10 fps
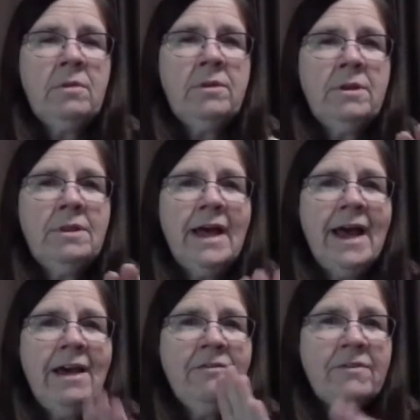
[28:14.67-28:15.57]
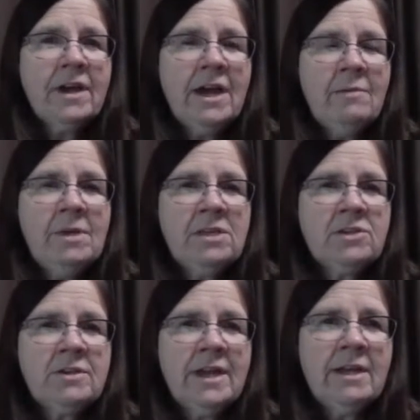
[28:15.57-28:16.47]
the live
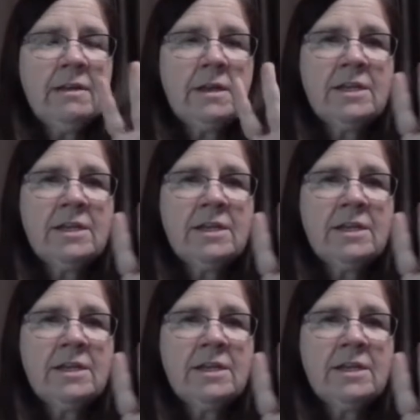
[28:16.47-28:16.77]
comments or not.